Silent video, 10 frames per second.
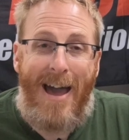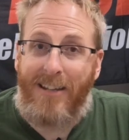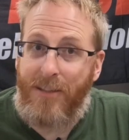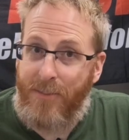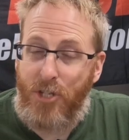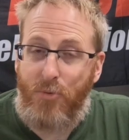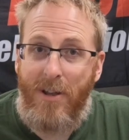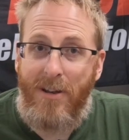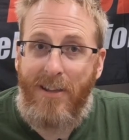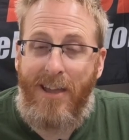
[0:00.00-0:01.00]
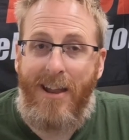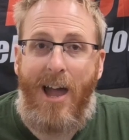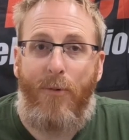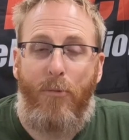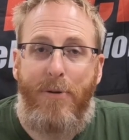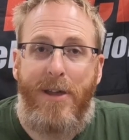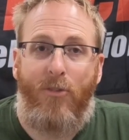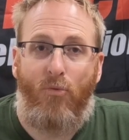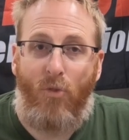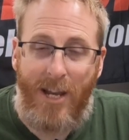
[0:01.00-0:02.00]
to this one and I will pick
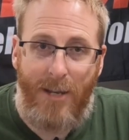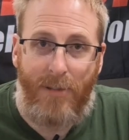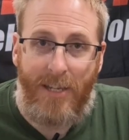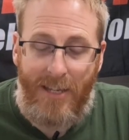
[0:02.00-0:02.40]
randomly